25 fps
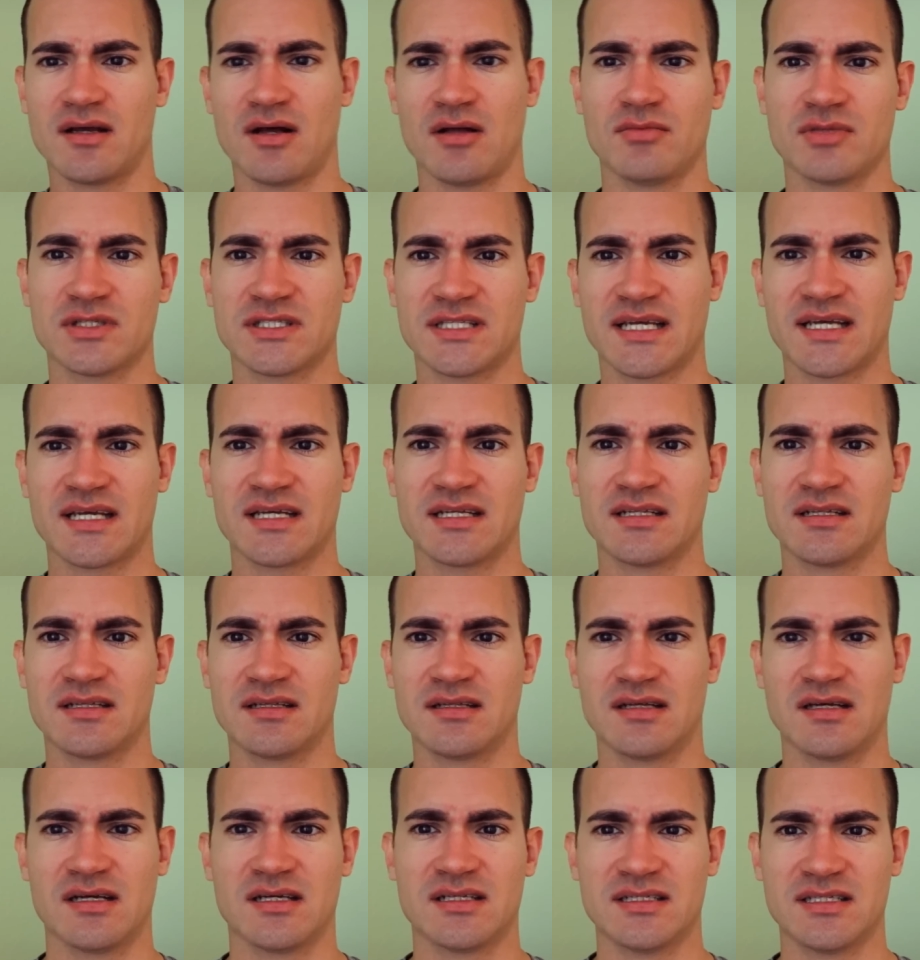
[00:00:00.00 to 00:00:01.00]
almost like
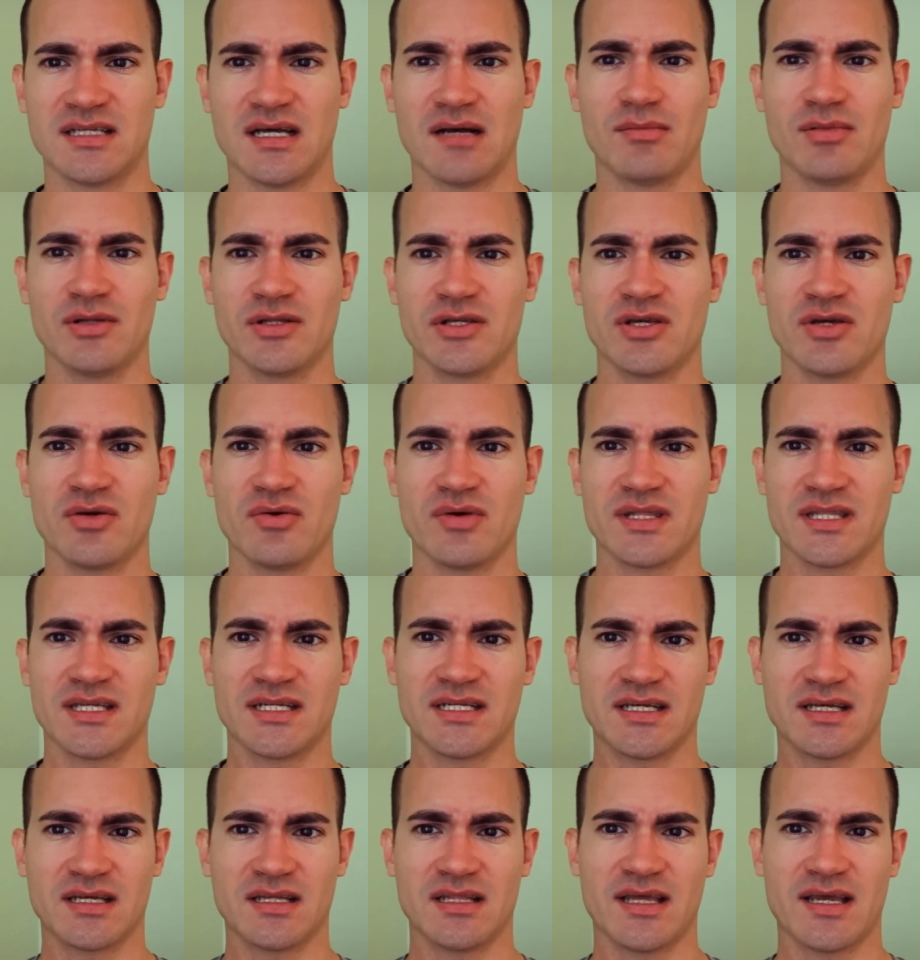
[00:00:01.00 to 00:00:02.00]
a W, and
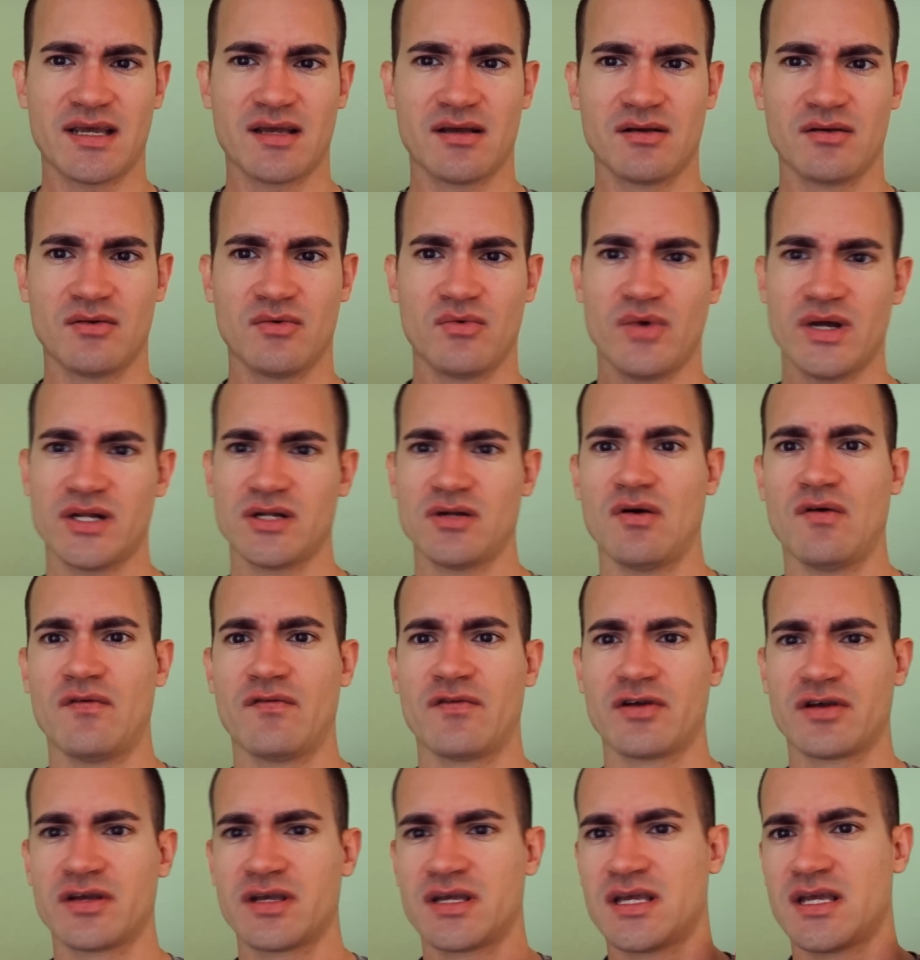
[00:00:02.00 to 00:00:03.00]
then it like went
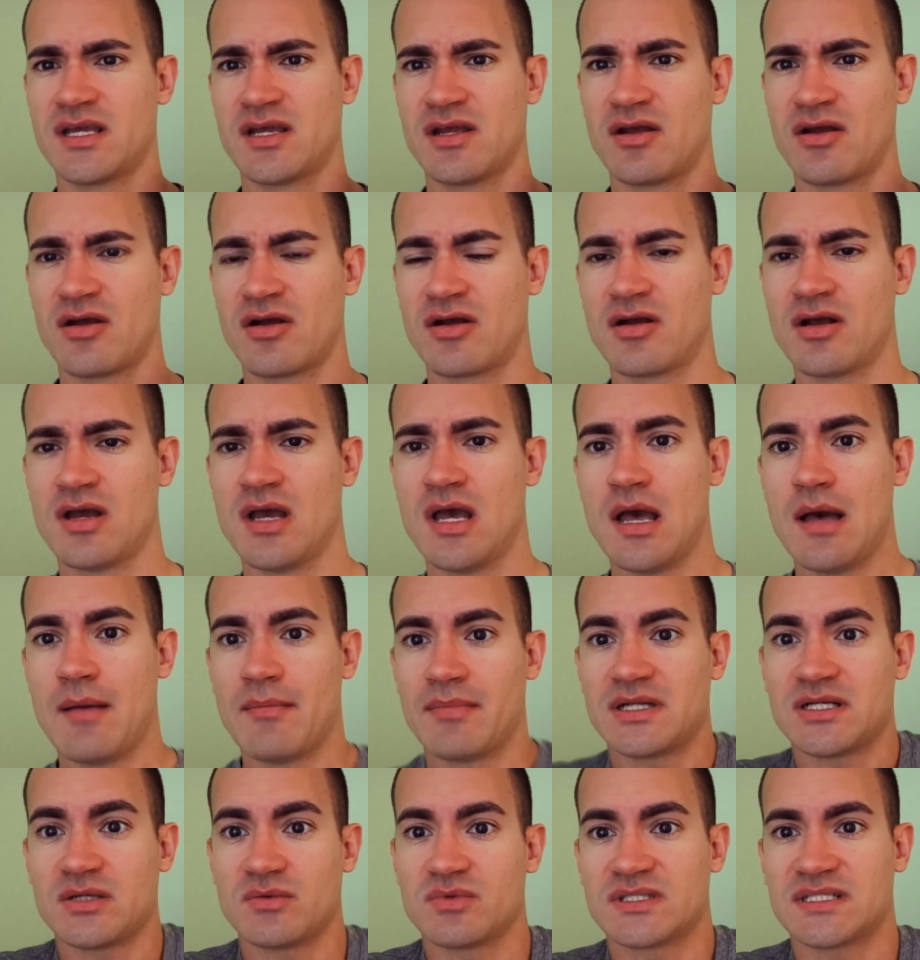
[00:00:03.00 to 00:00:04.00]
over here,
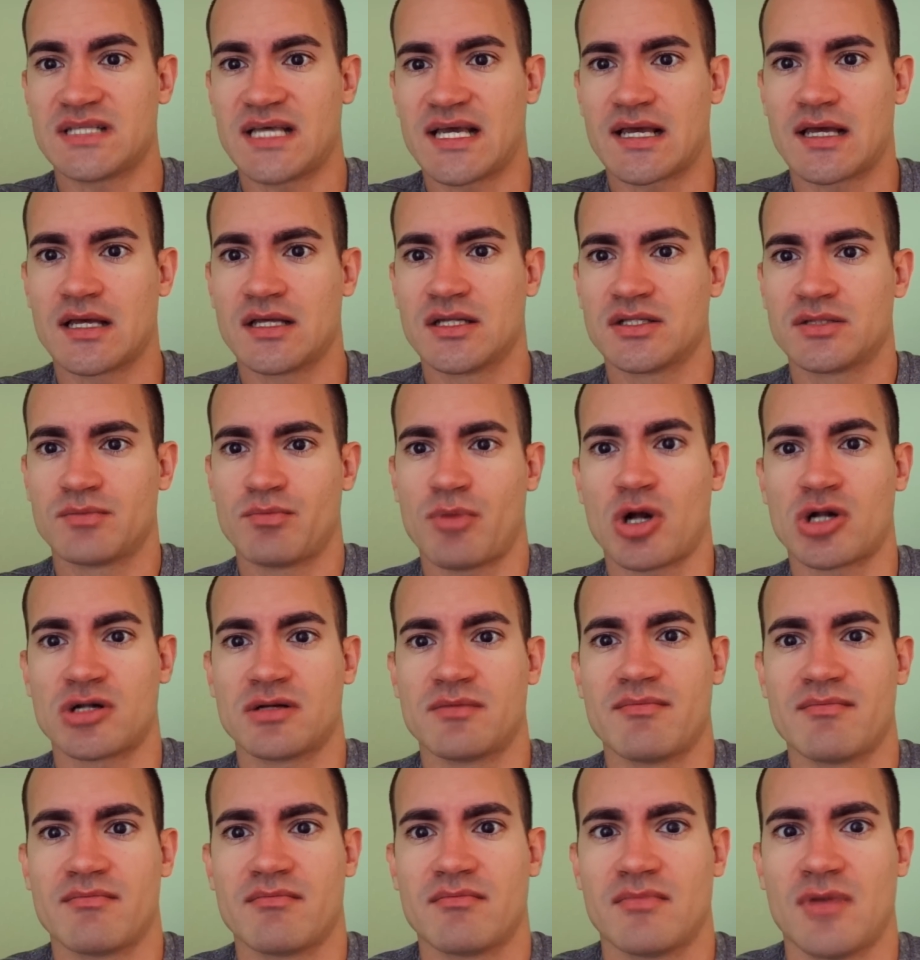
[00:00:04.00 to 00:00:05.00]
but it was like part
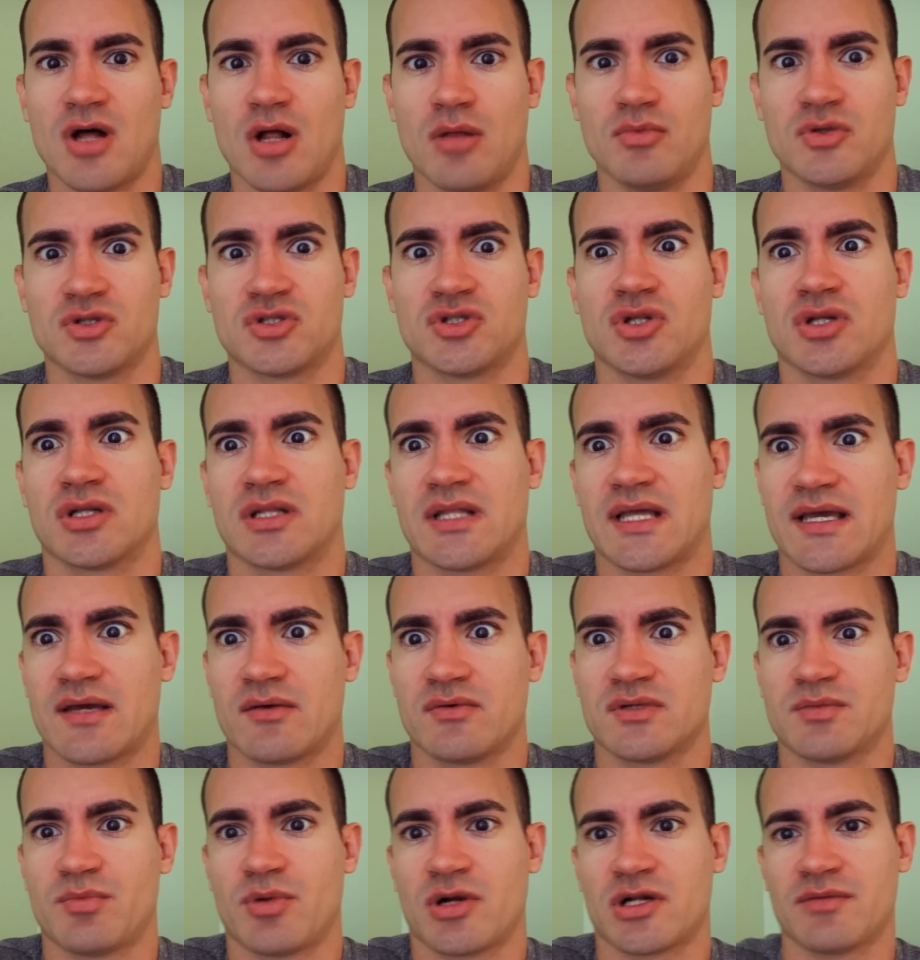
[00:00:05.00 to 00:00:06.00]
of, almost looked like
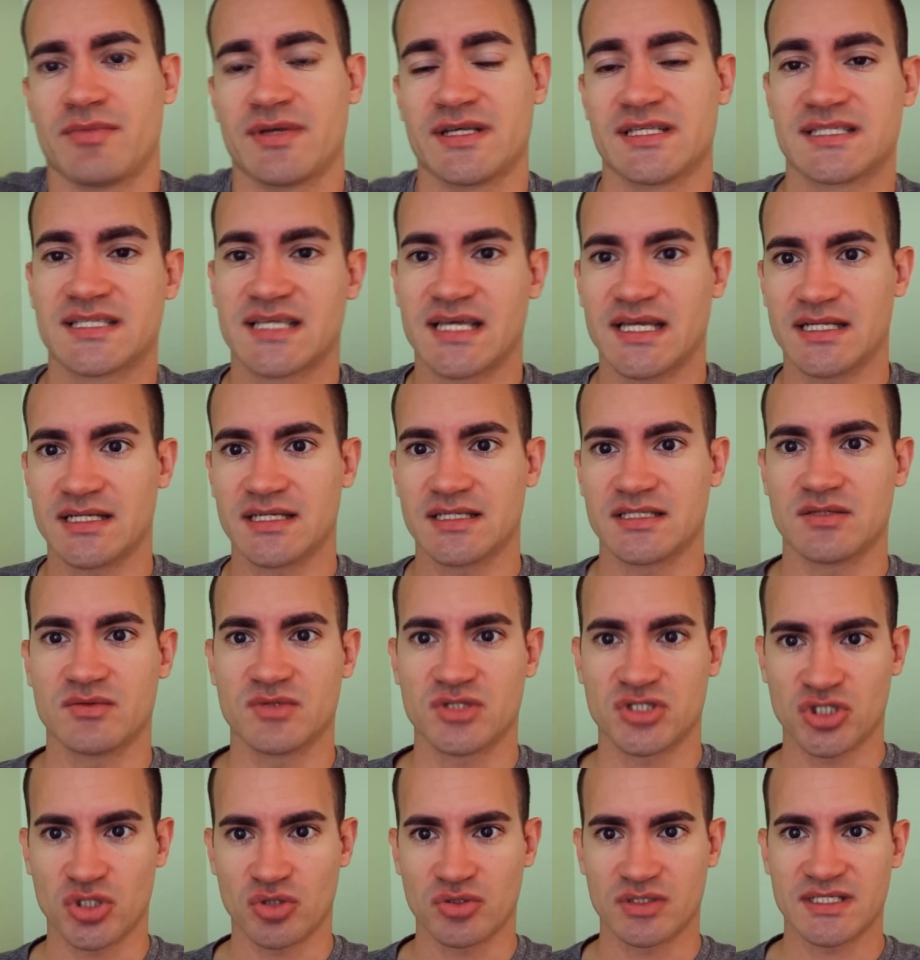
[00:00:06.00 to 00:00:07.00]
it was part of my skin because it
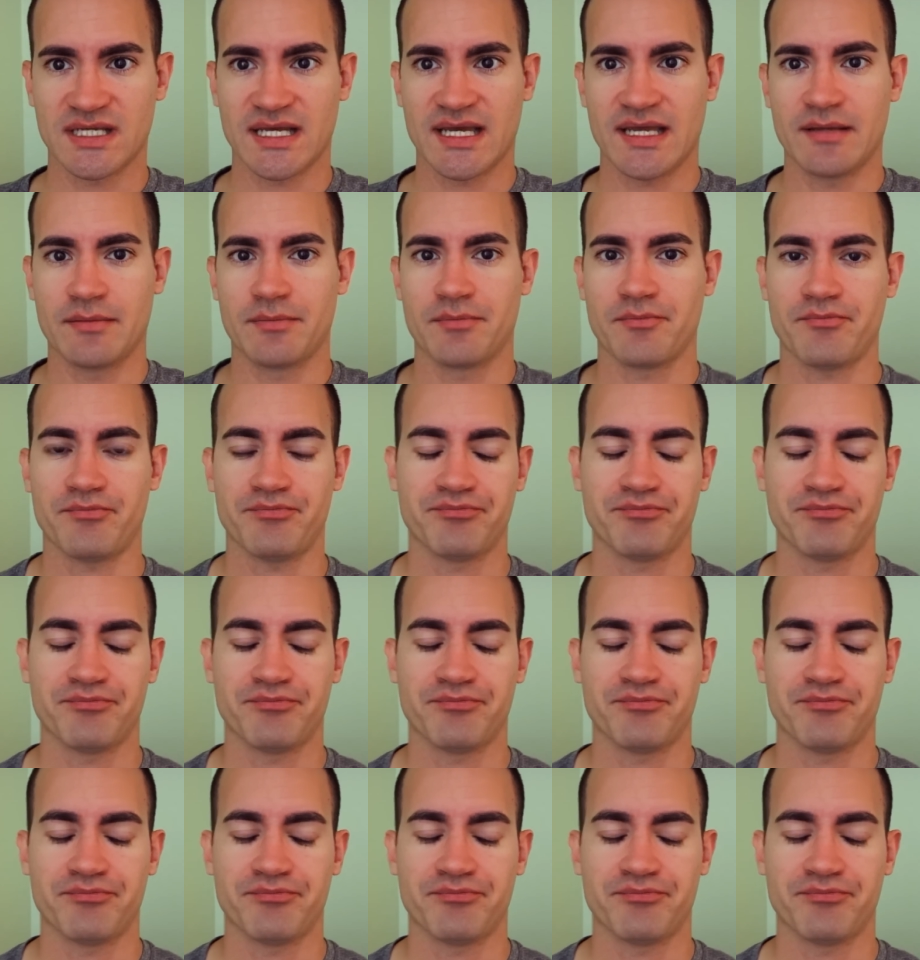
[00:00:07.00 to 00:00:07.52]
was so tight.